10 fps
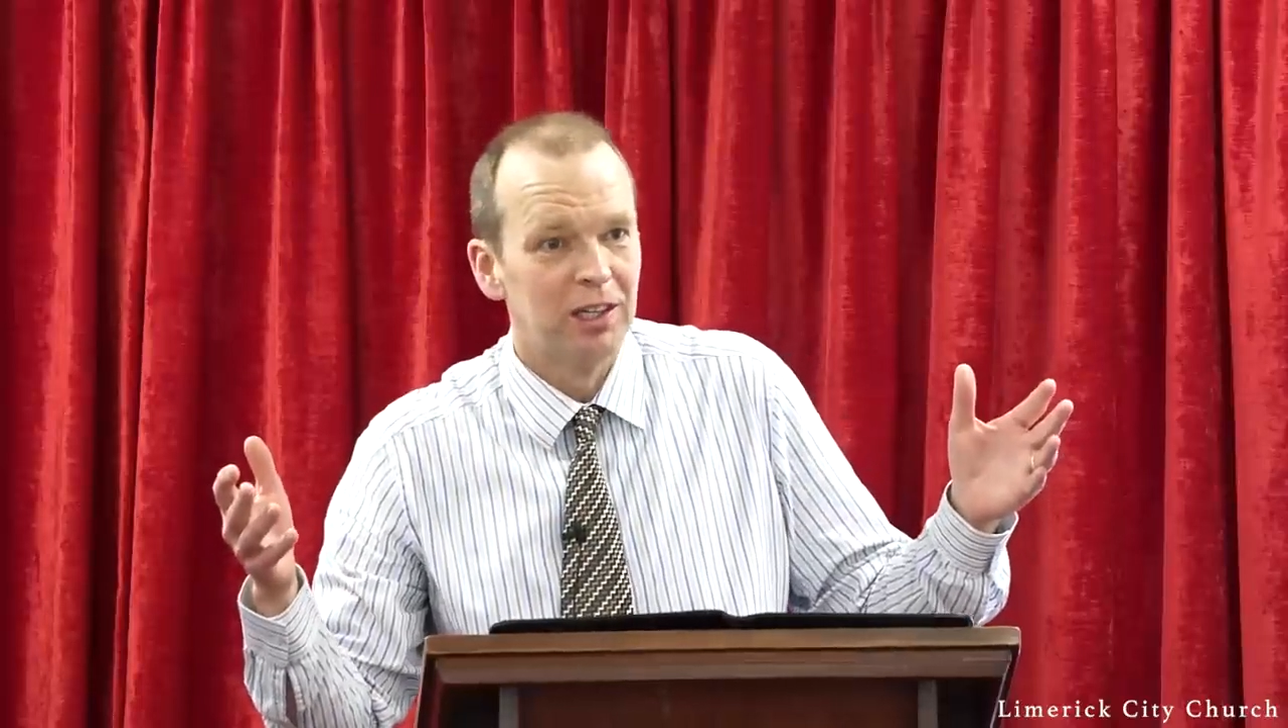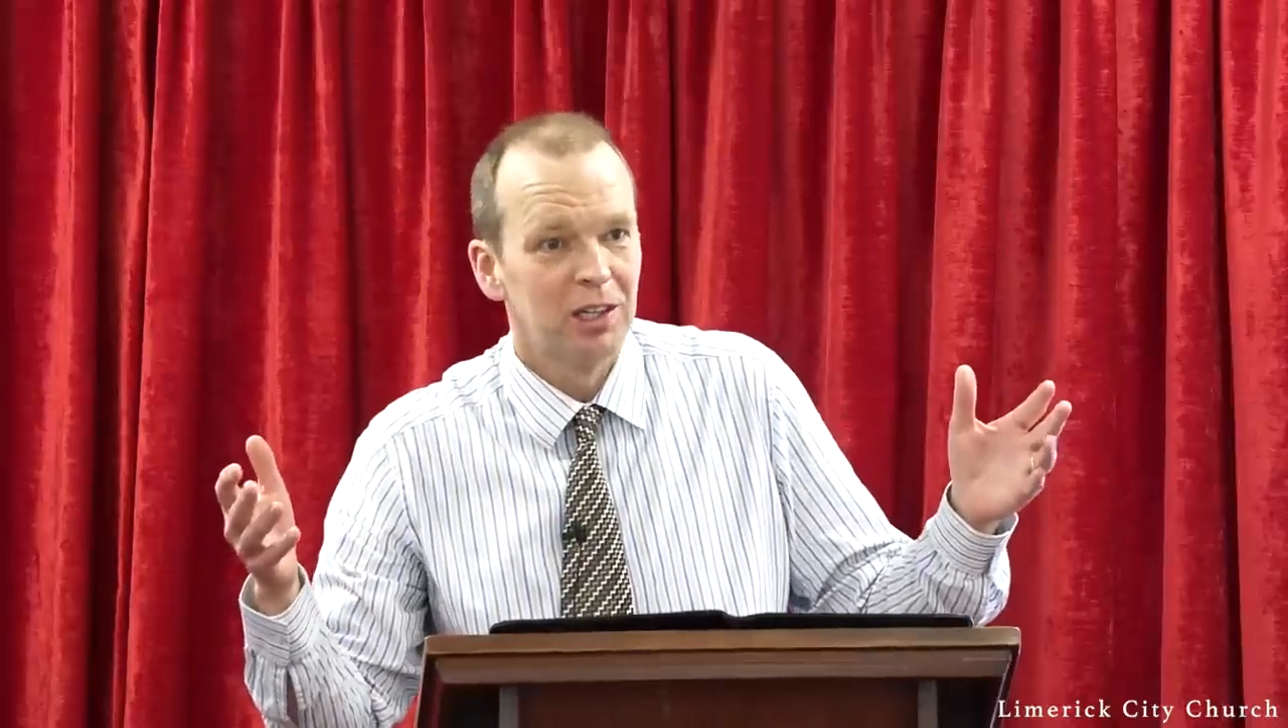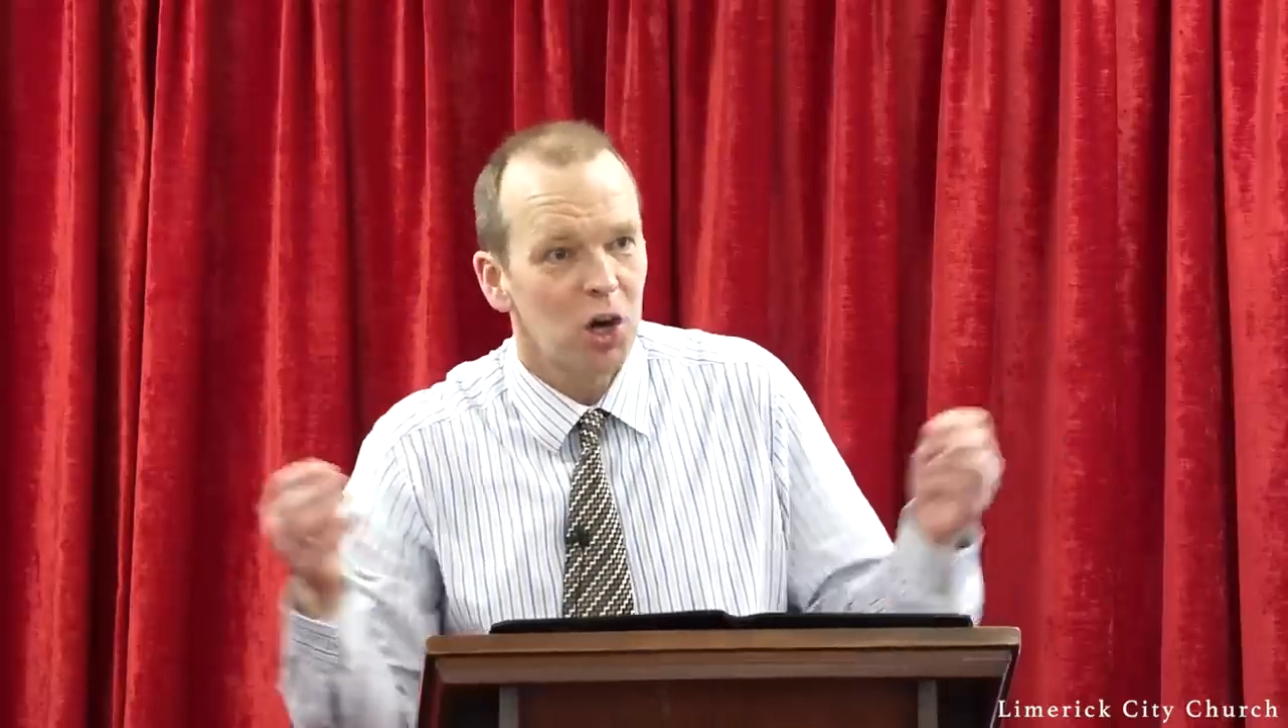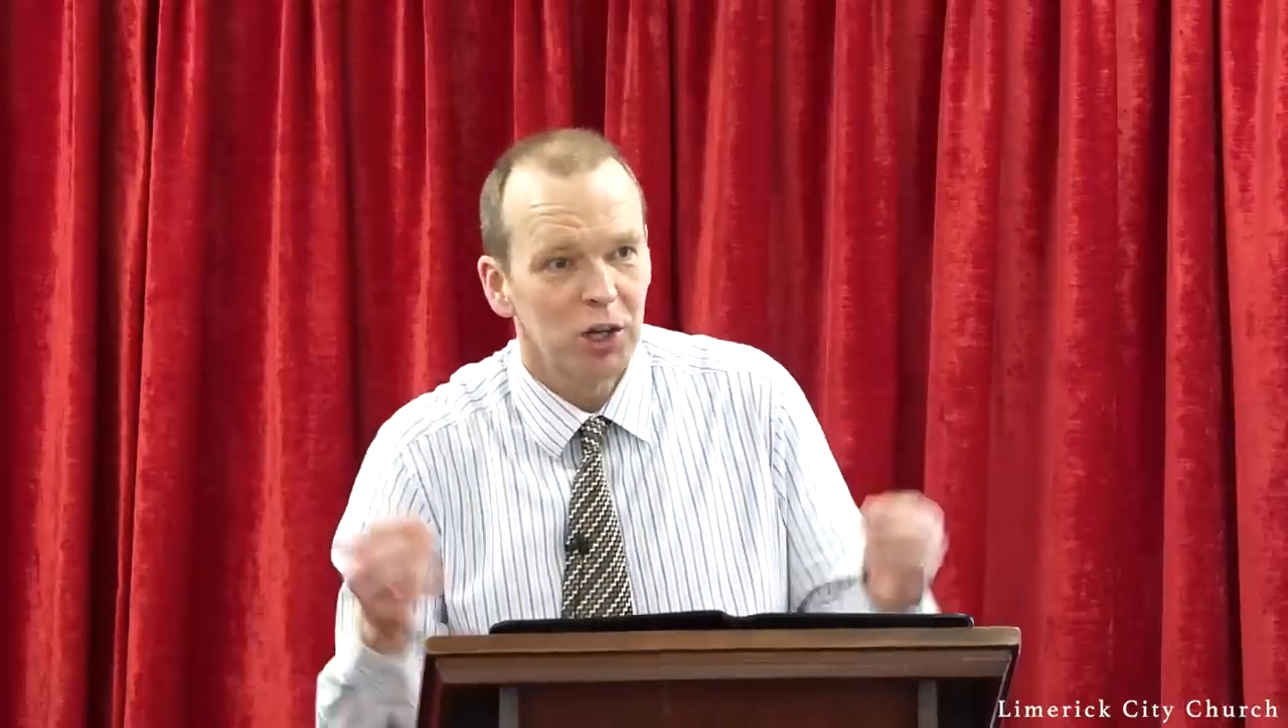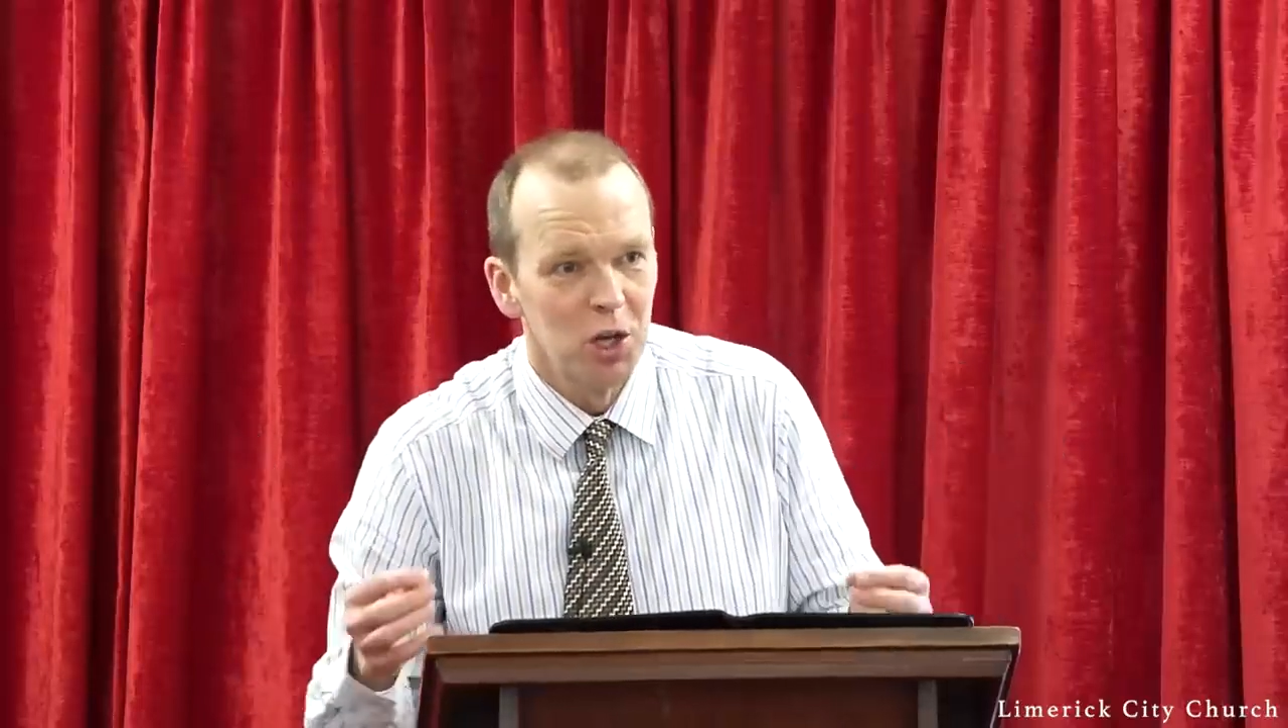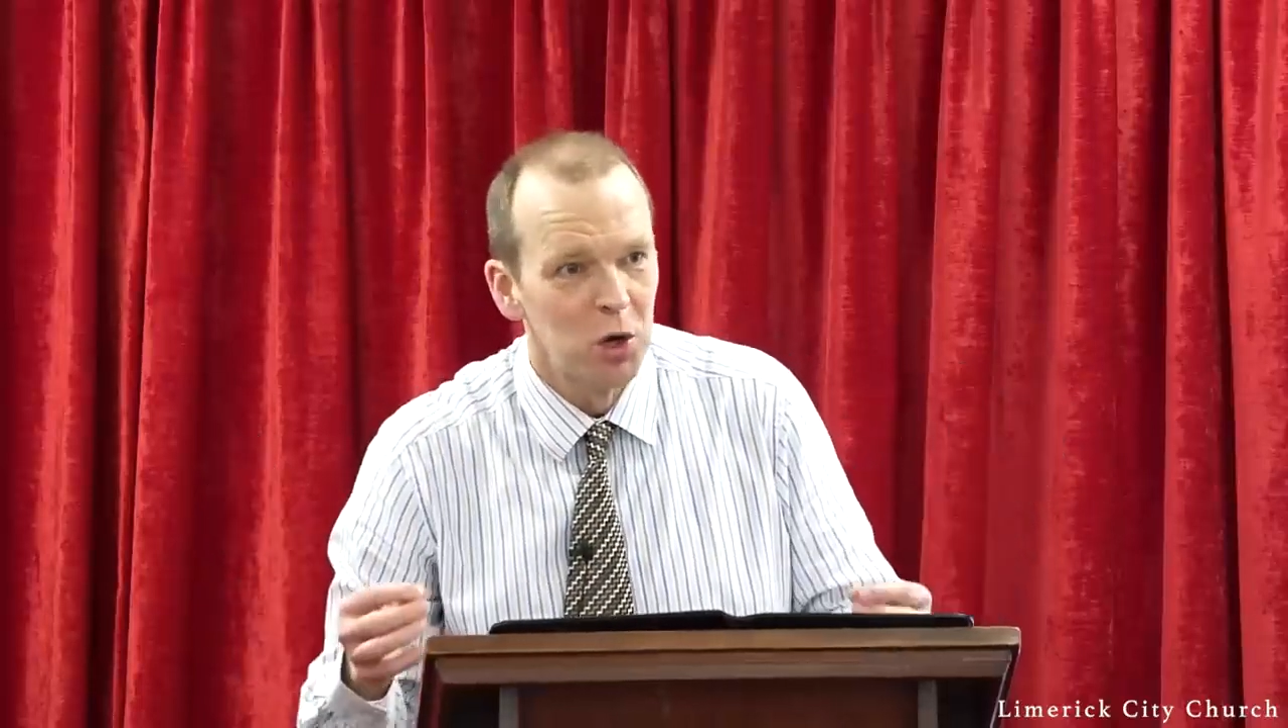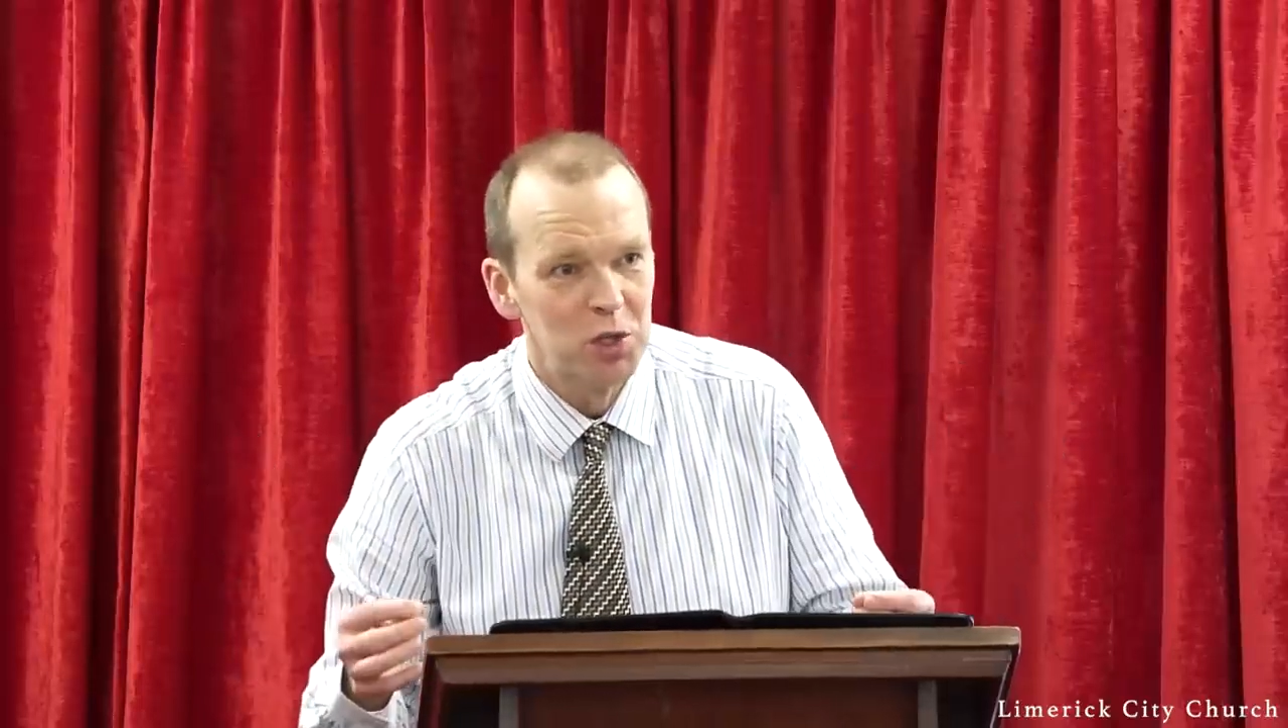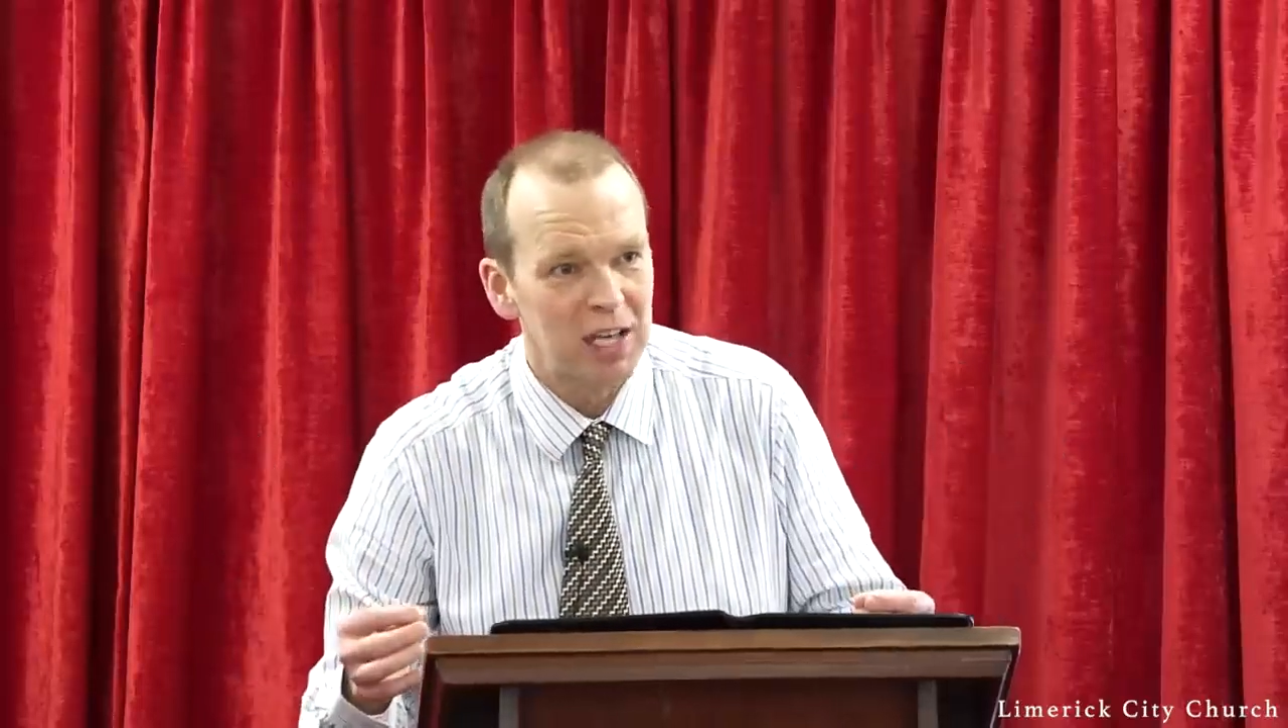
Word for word: God knows